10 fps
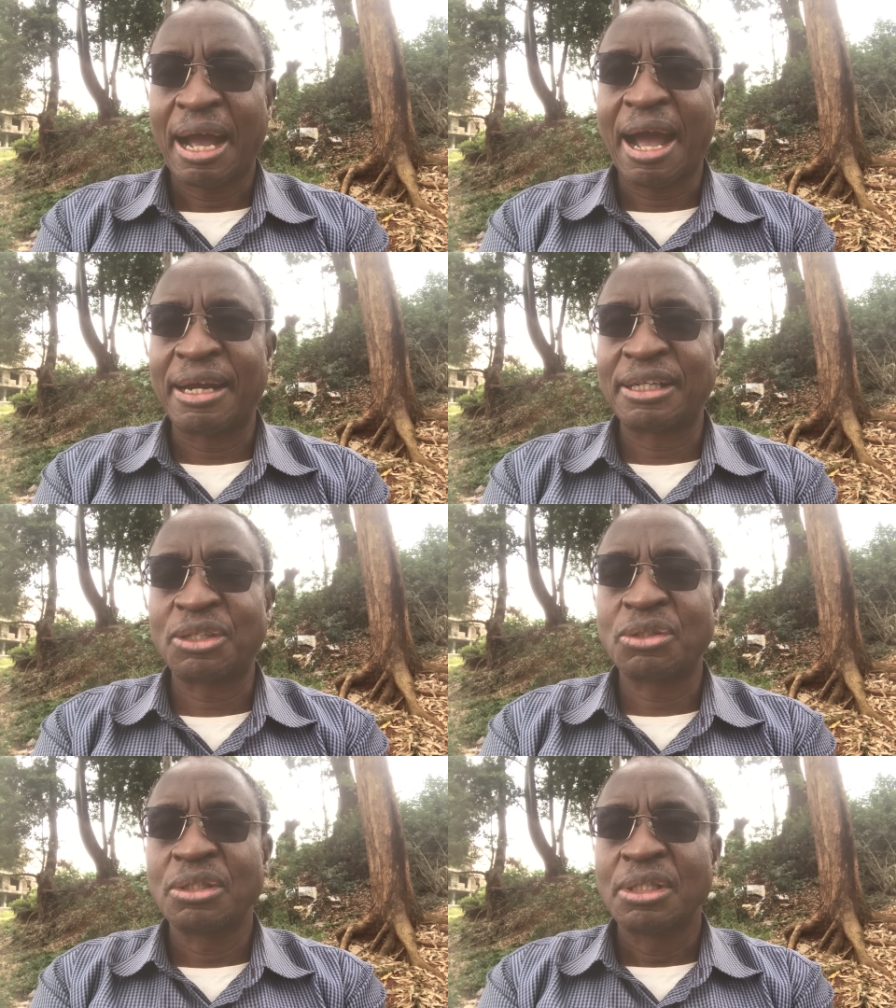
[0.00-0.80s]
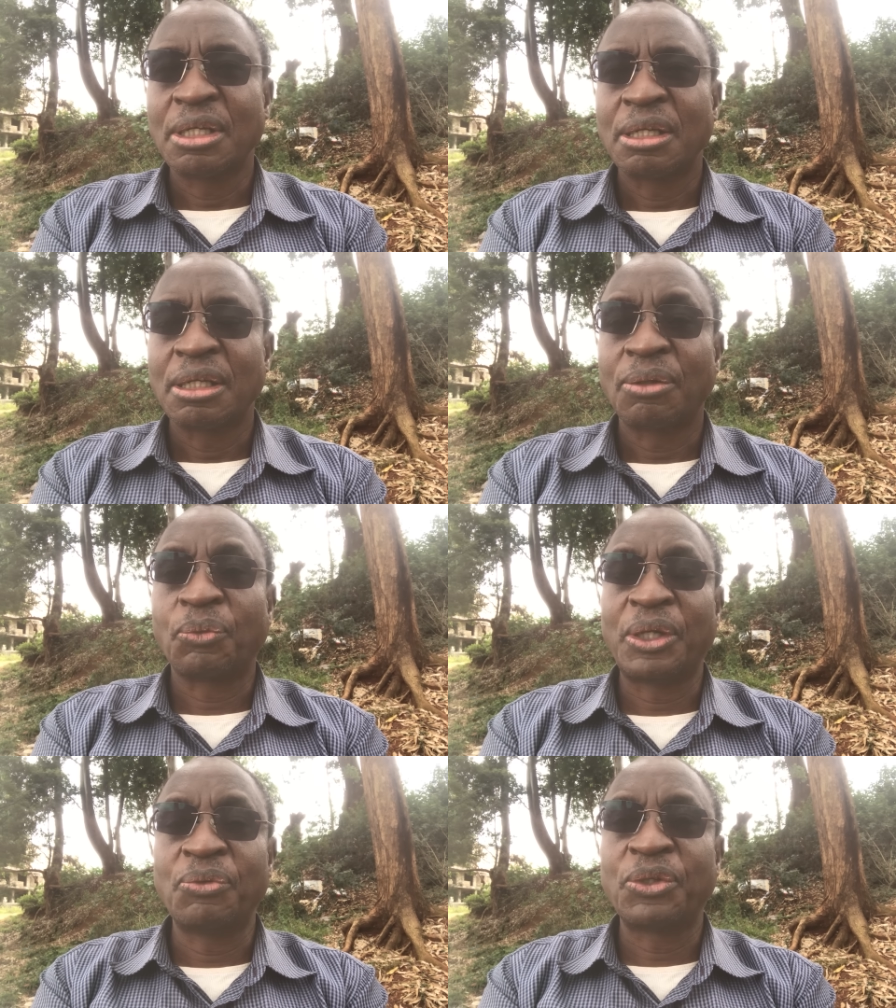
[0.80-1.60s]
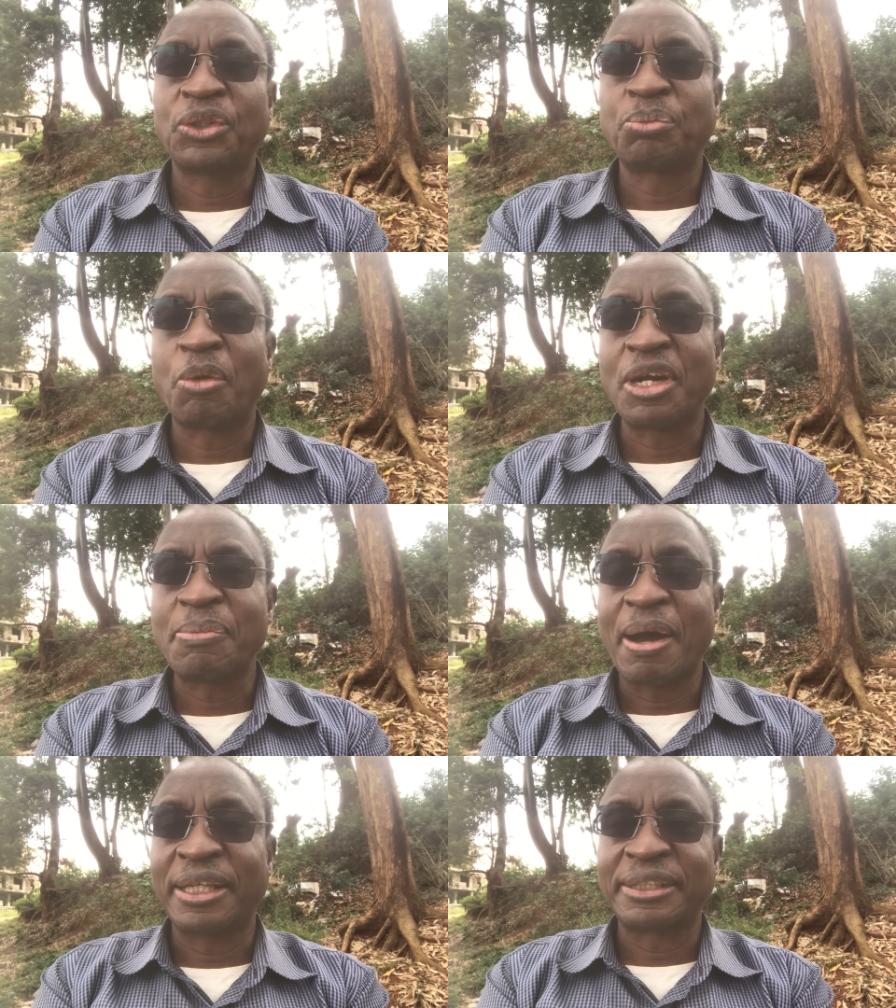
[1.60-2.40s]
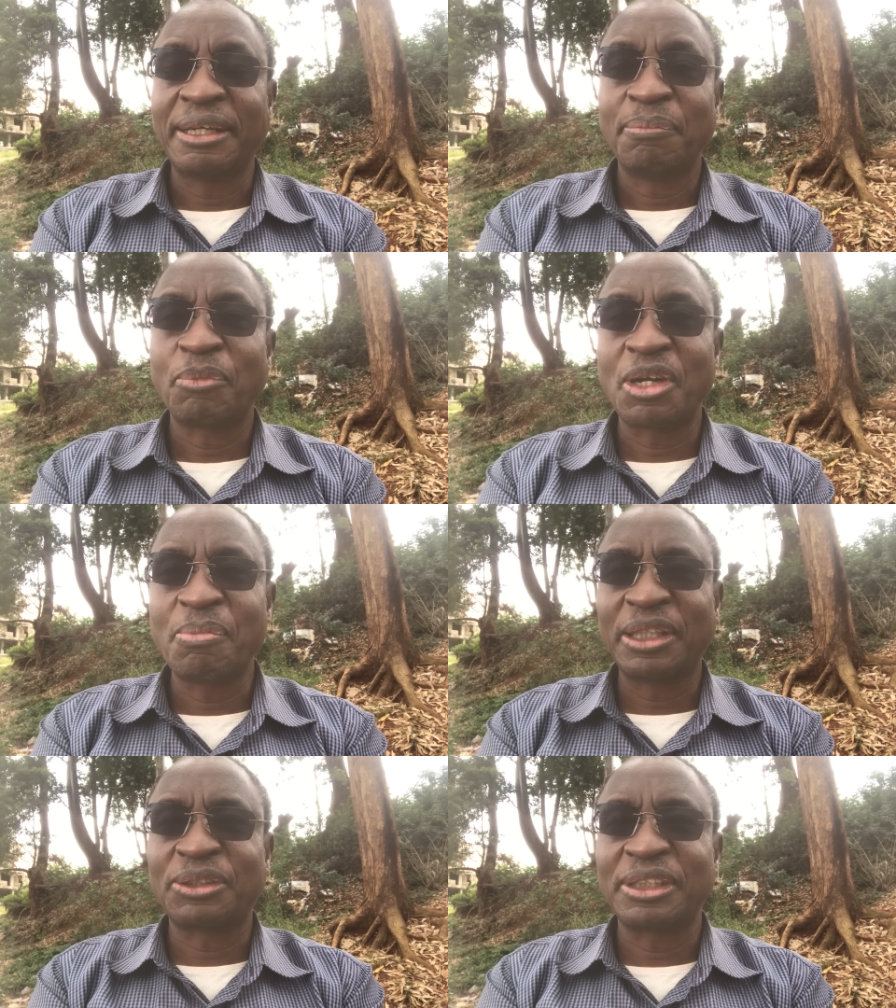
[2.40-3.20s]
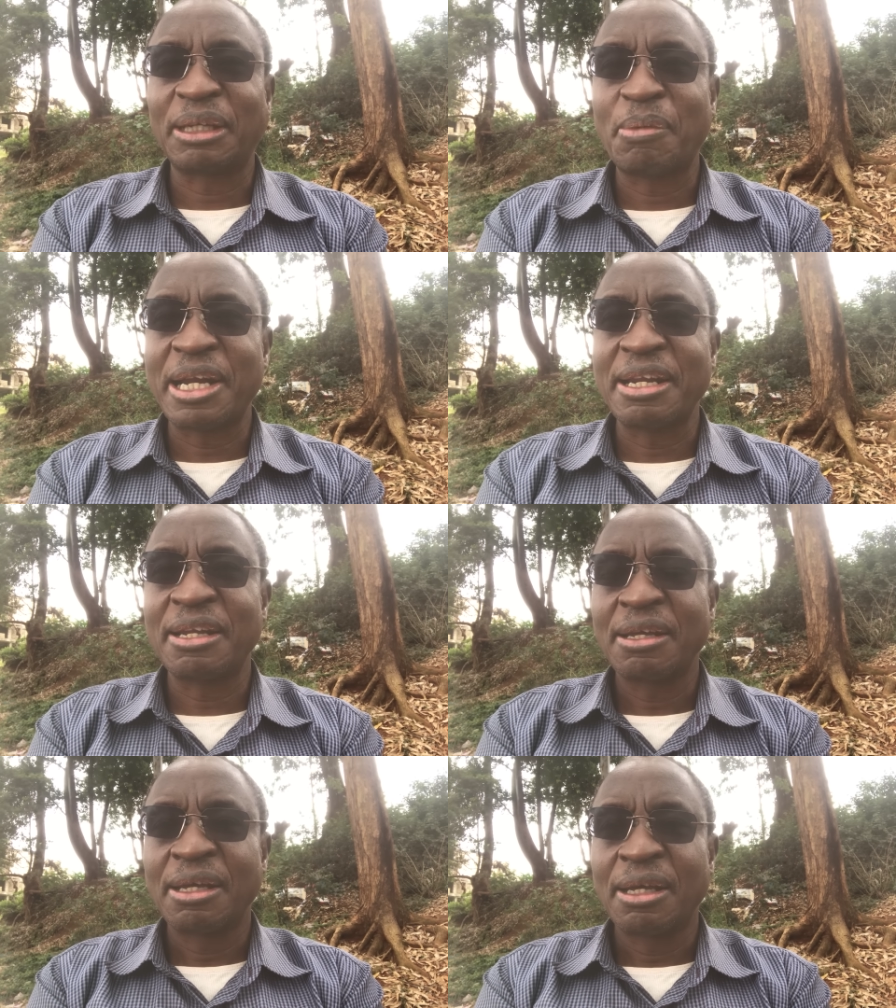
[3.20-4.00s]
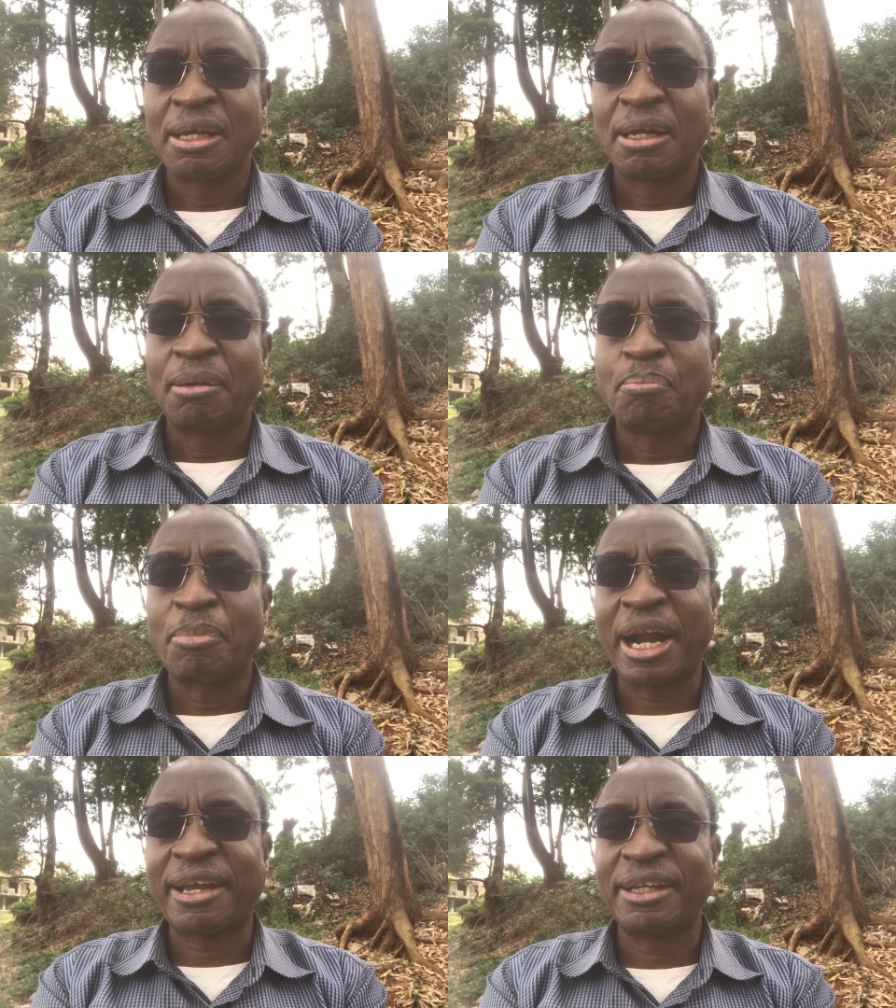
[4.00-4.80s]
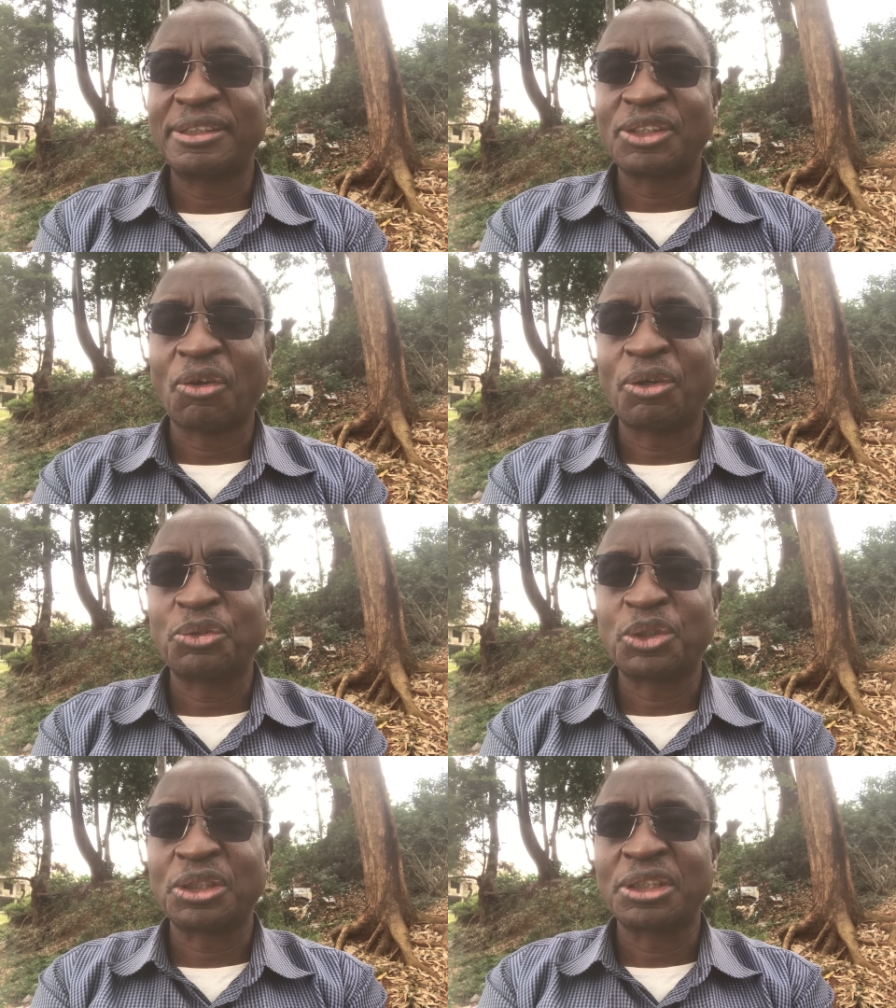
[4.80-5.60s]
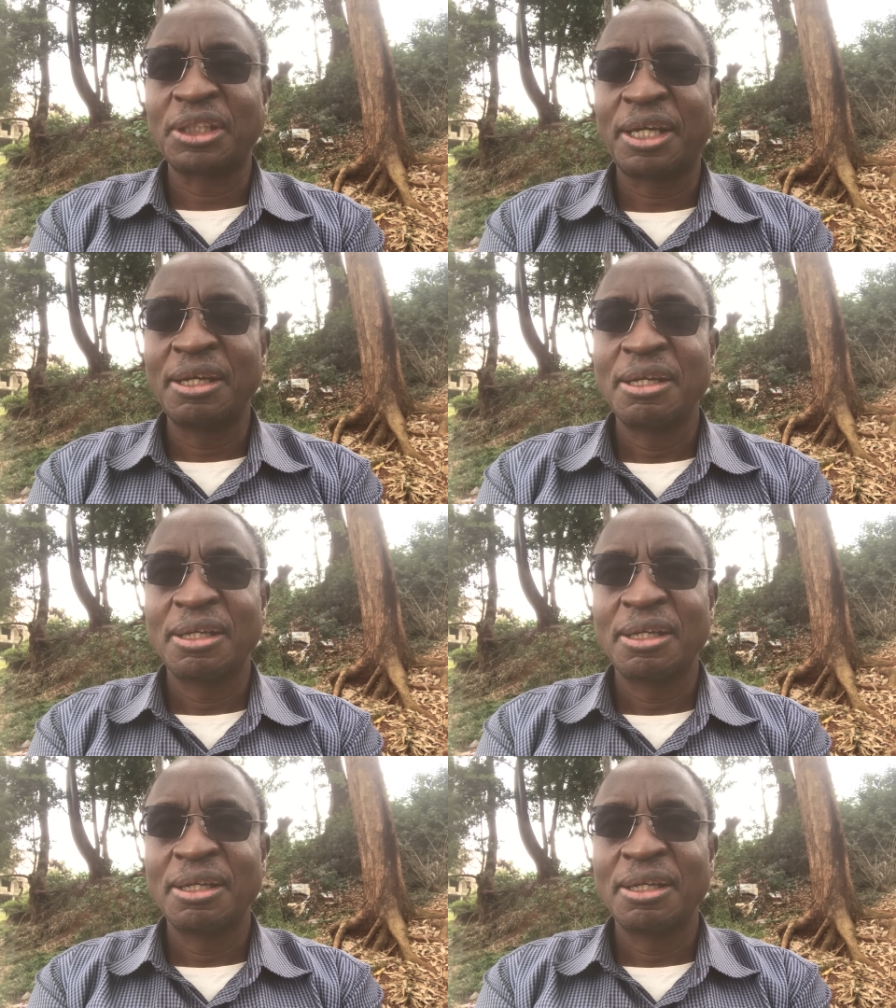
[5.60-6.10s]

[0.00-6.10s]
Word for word: And when we use body mass, eh? body mass say nini? Brackets of eh?